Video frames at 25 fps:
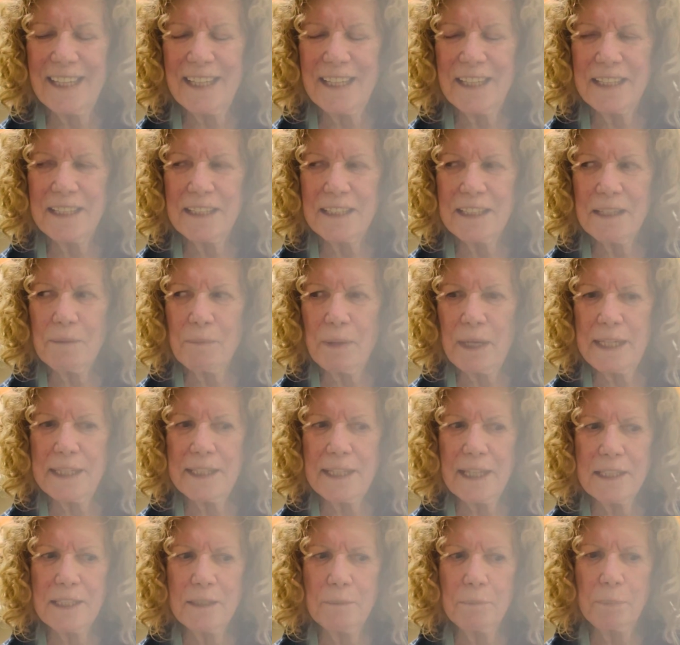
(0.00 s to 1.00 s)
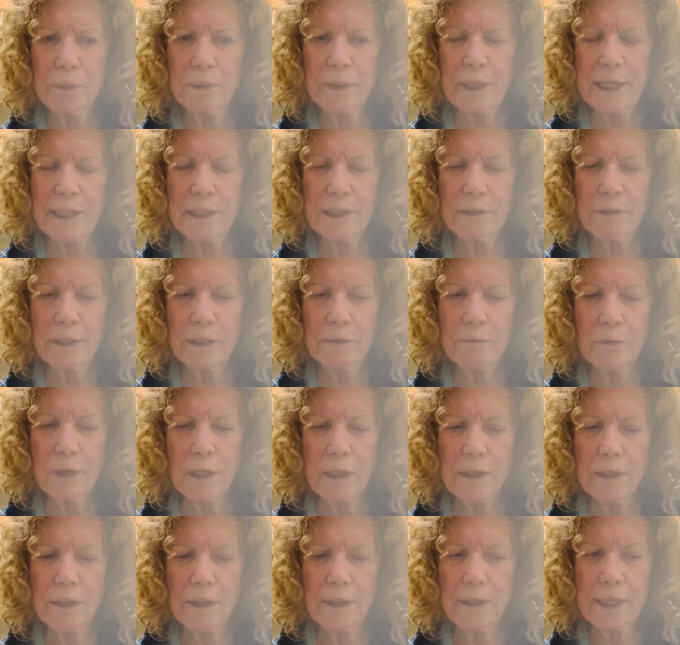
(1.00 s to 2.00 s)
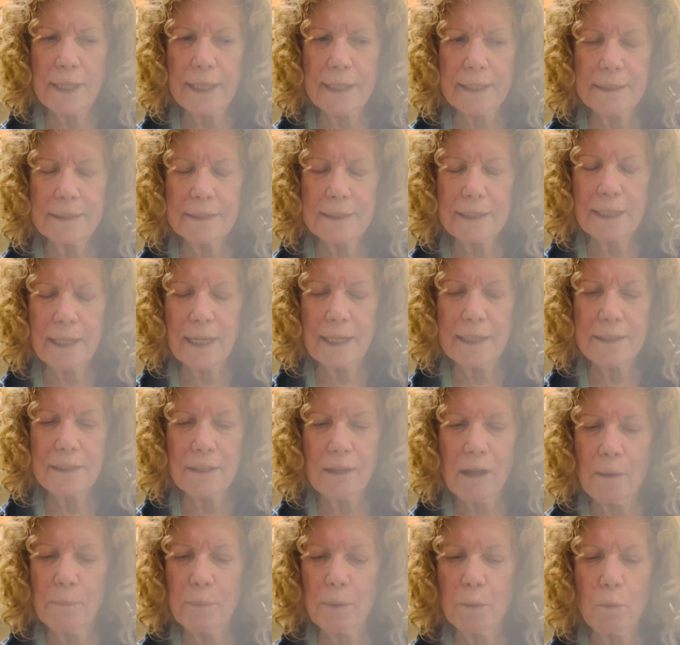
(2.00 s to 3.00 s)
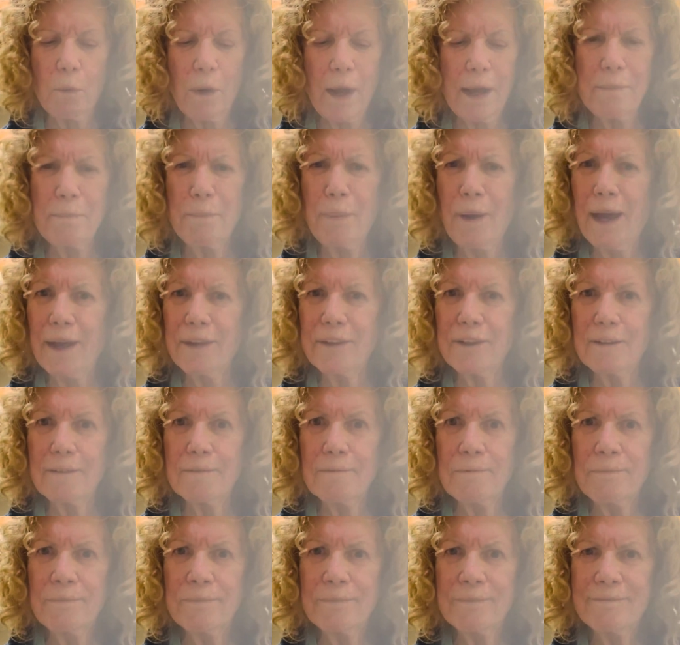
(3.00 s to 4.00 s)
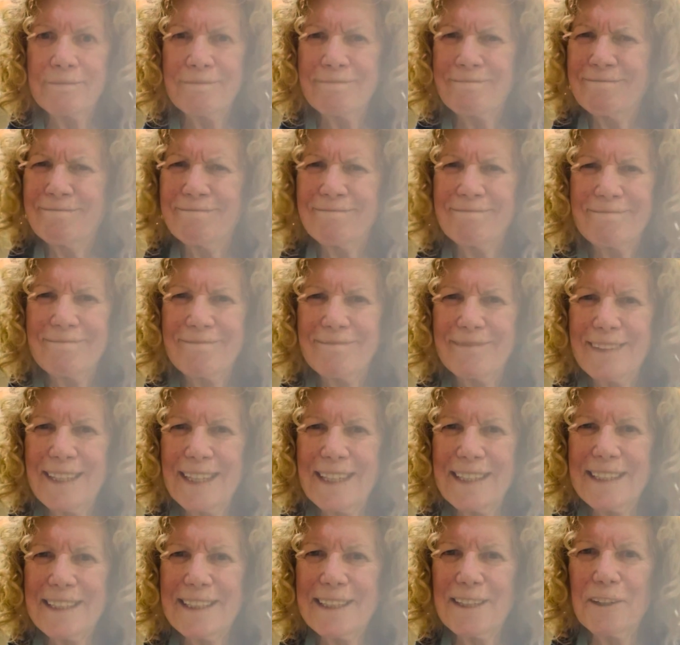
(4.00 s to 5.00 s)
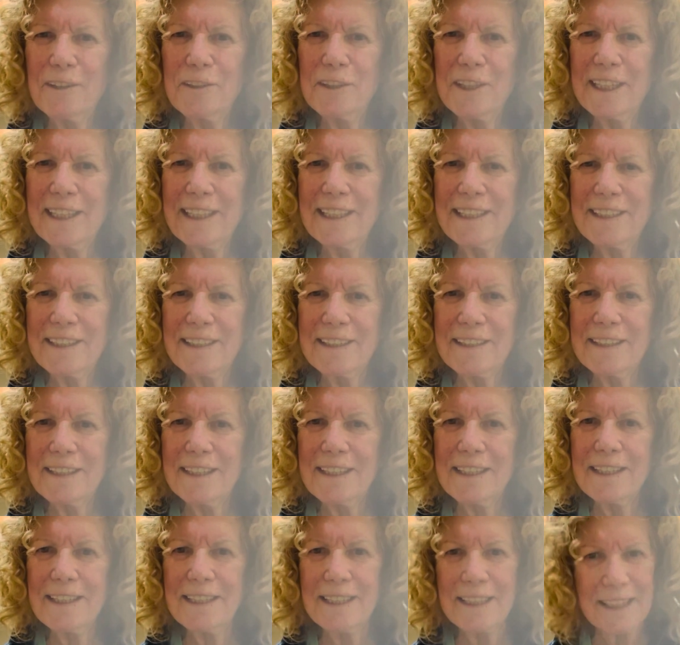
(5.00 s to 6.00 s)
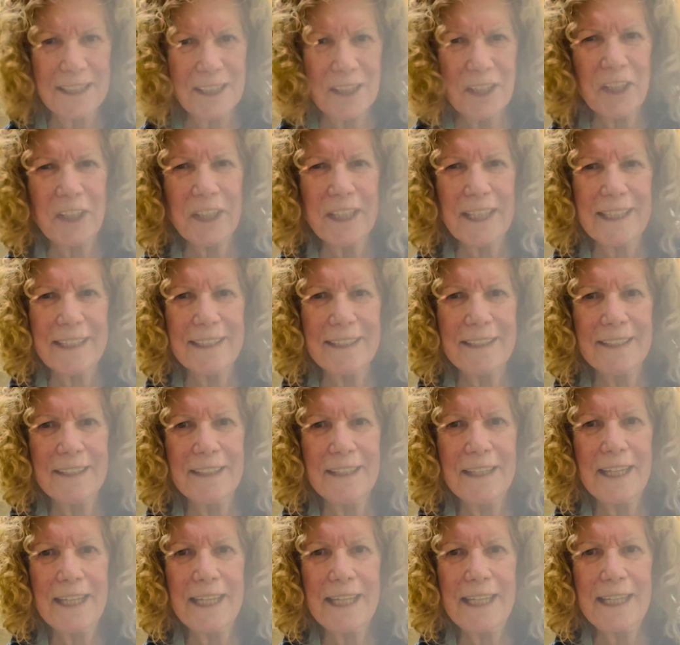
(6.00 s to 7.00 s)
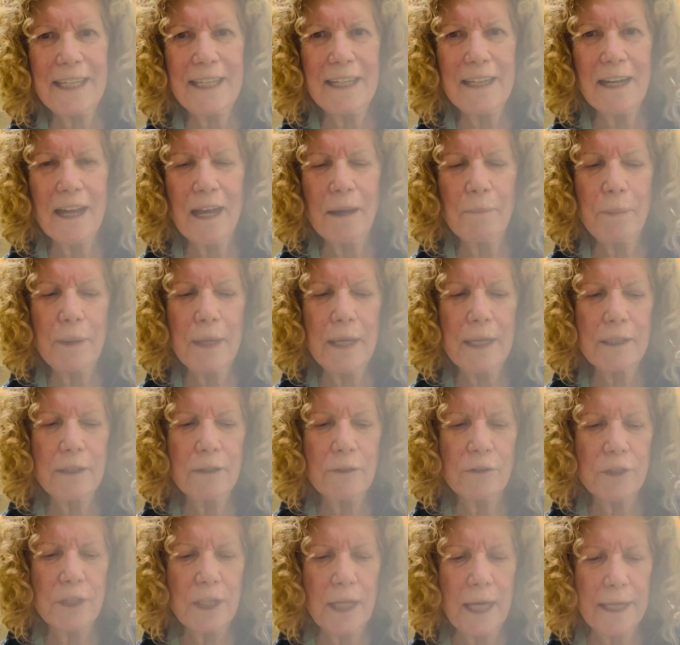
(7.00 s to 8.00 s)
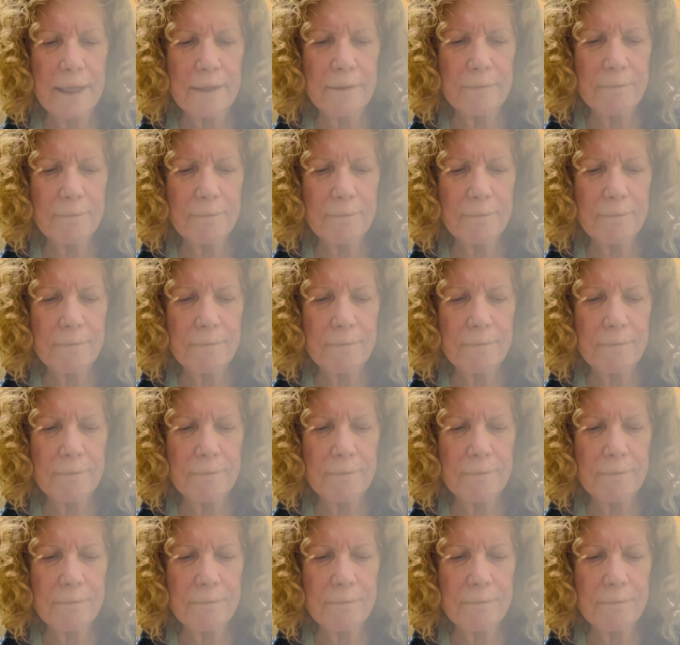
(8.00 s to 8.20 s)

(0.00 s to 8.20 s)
Somebody said to blender it, one of the things that I saw, but why bother? It's so delicious. Just cook it, heat it up, and you're done.